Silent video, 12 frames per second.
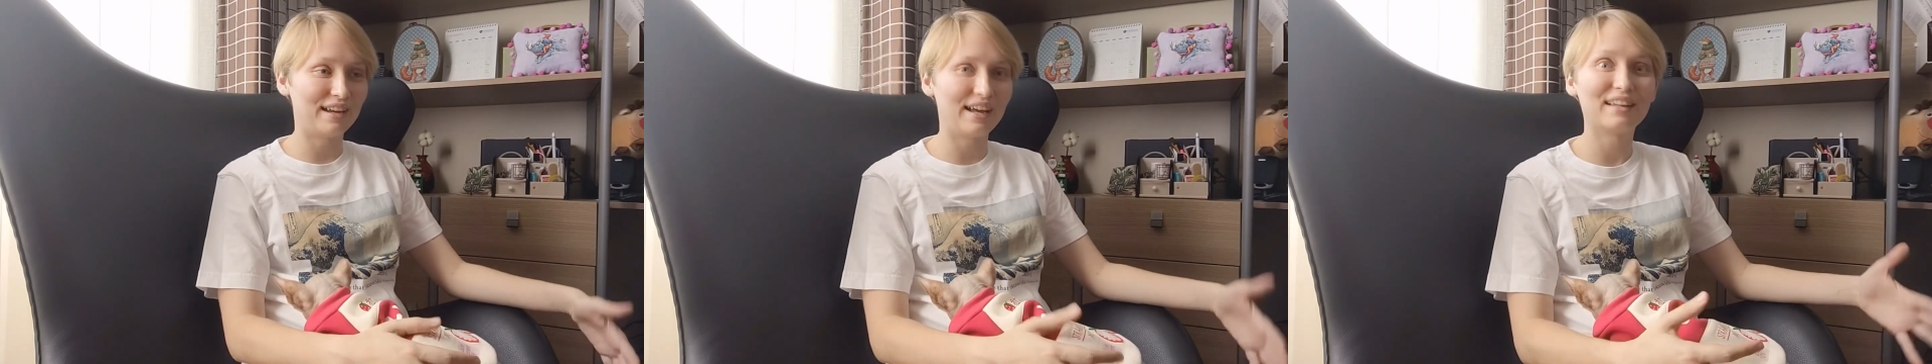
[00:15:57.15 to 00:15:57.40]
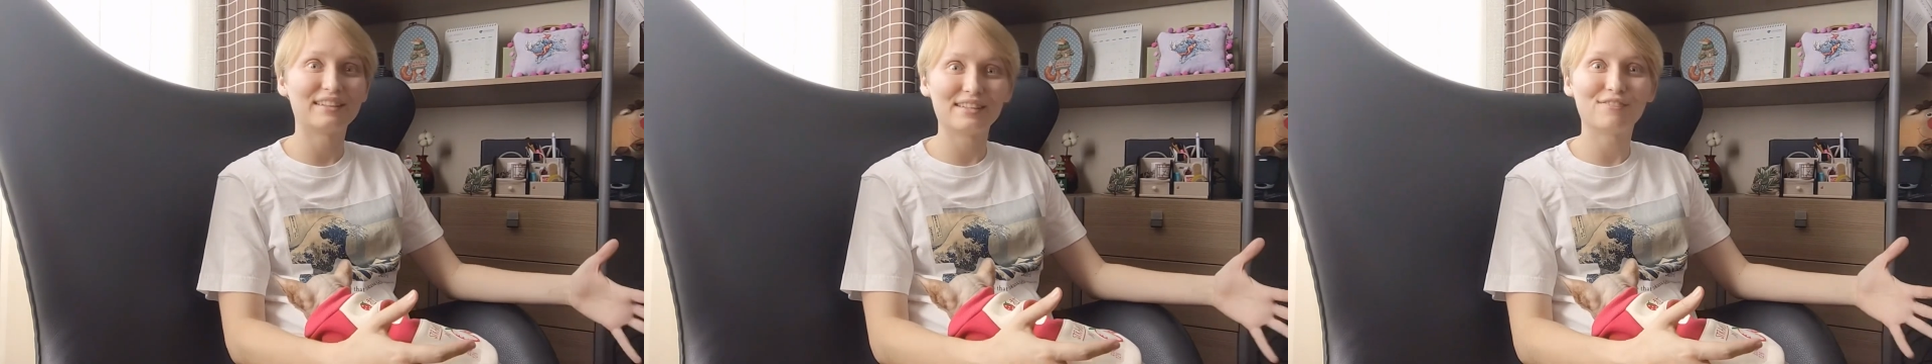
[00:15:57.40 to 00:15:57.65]

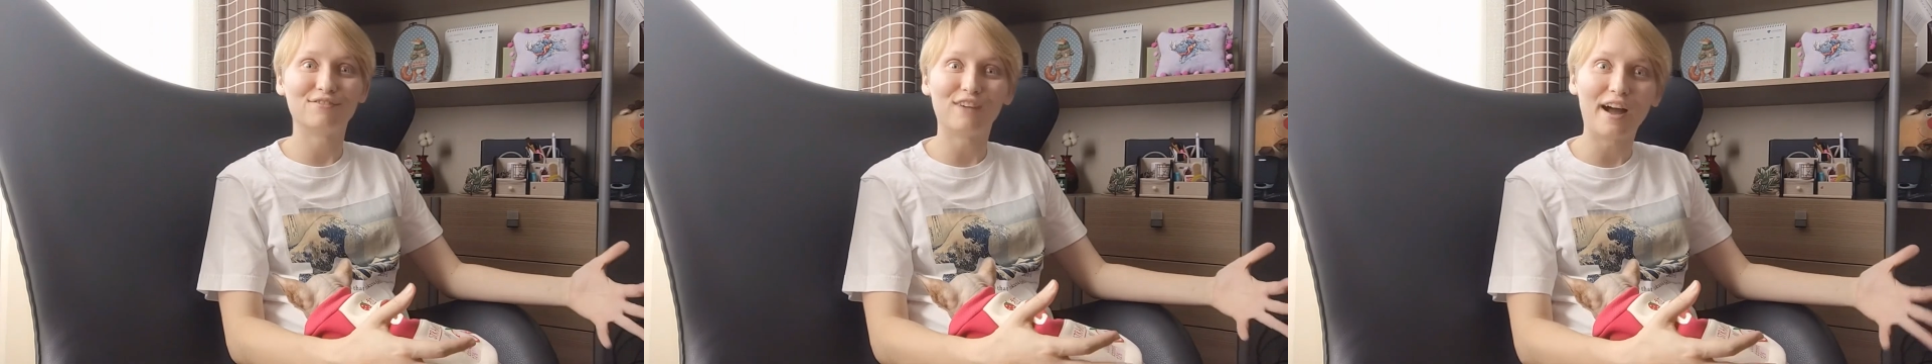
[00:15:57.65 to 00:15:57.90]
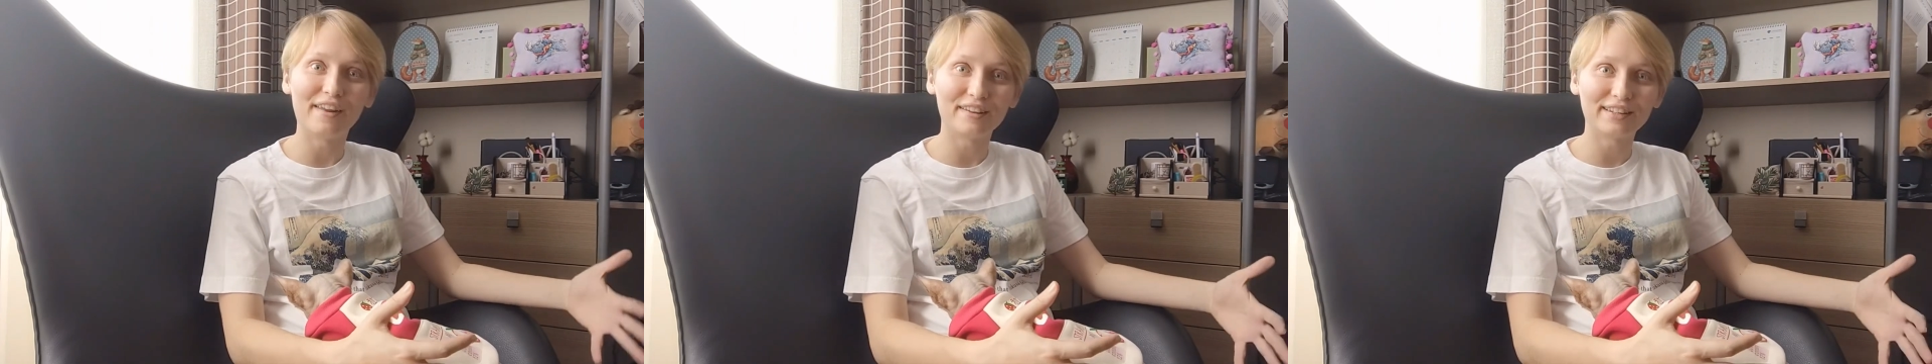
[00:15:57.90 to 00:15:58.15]
and
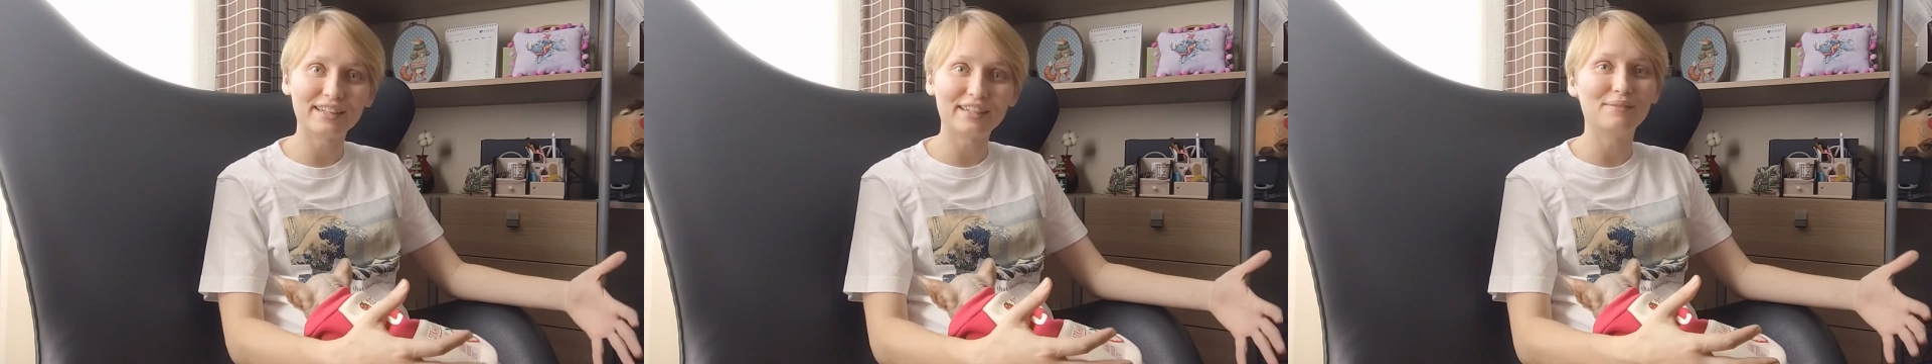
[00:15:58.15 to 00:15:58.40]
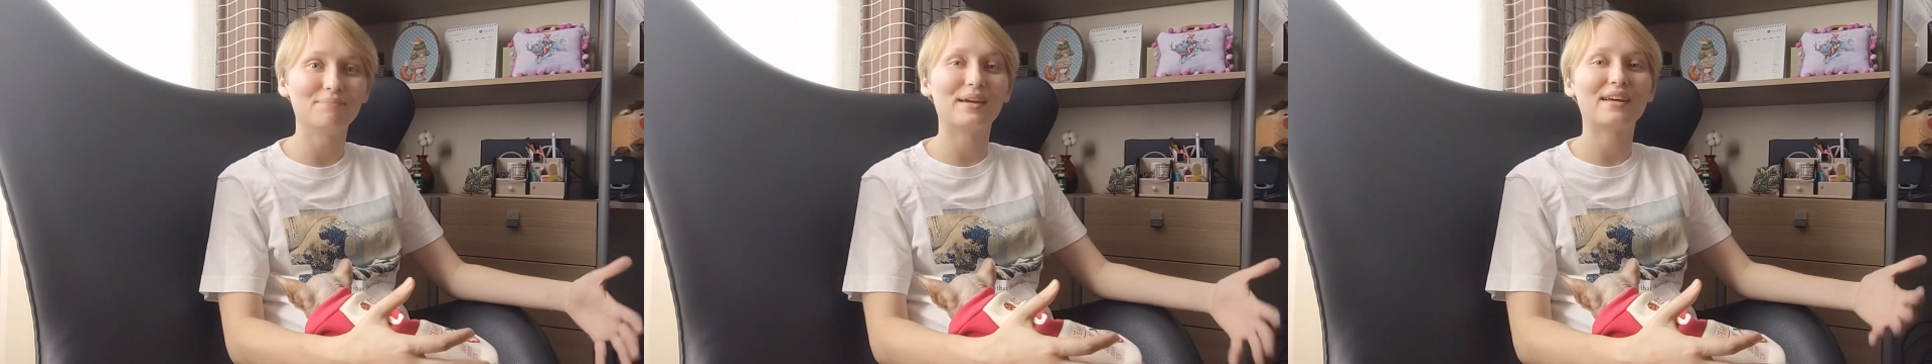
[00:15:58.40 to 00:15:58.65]
finally
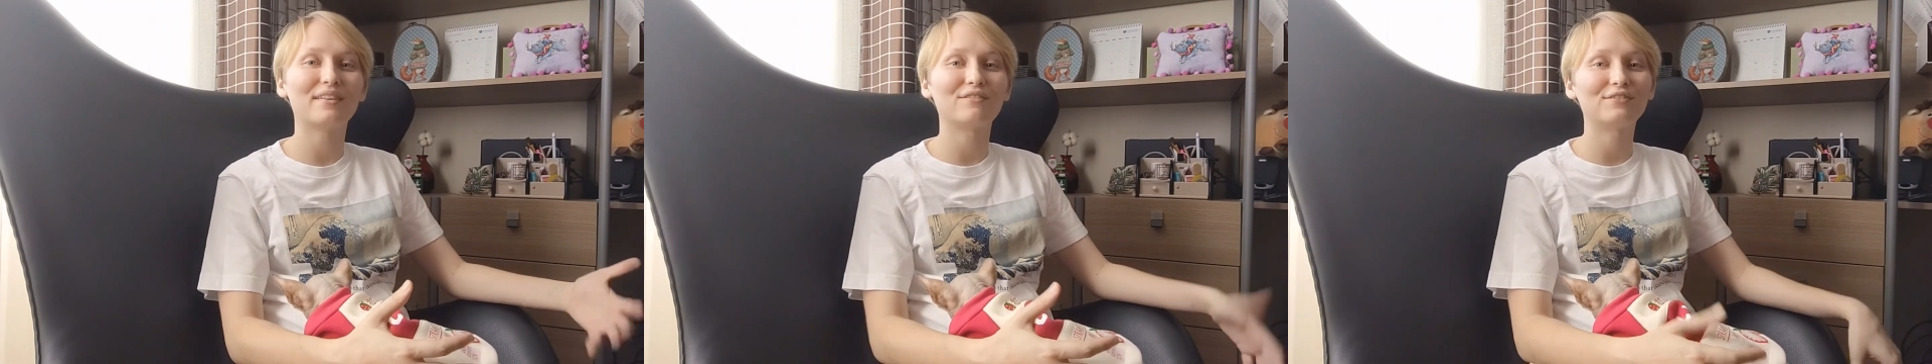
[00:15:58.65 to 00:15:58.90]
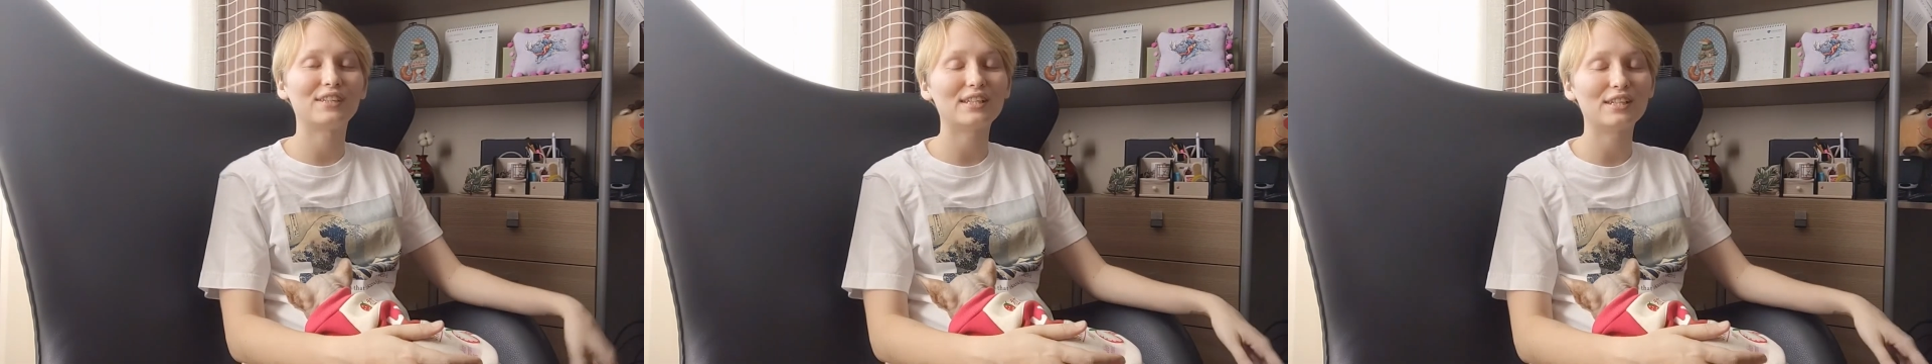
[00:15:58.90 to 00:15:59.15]
make the
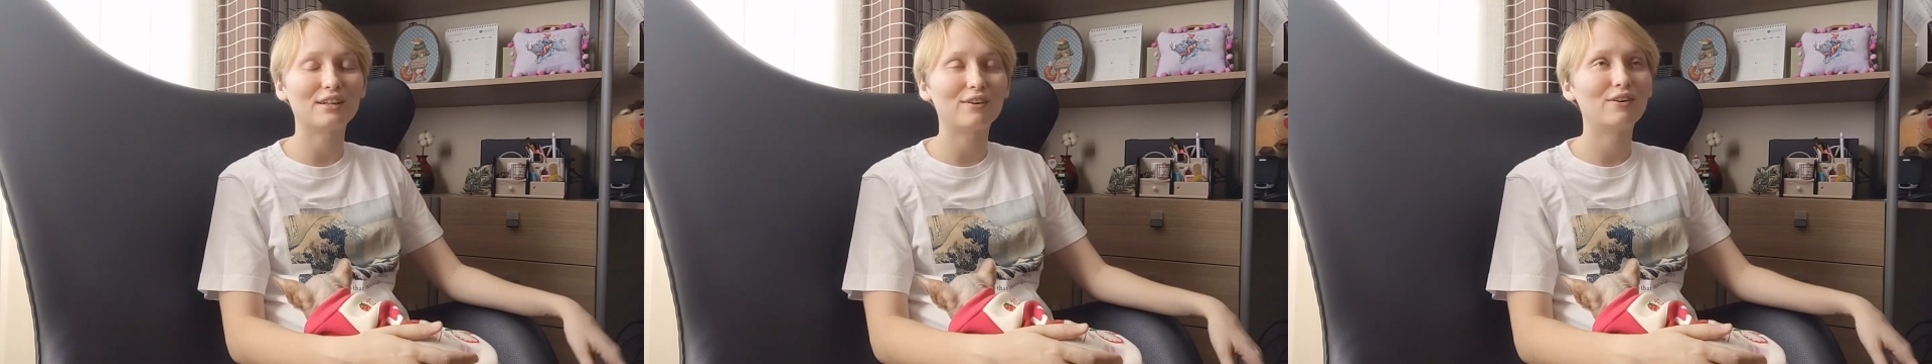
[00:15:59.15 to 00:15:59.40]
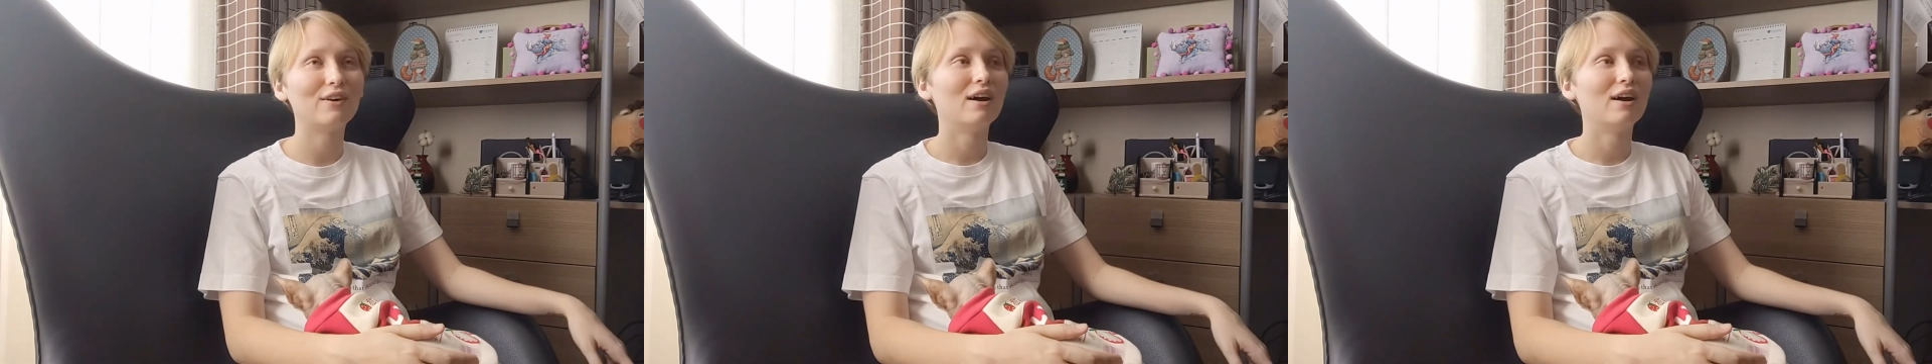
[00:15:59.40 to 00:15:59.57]
video.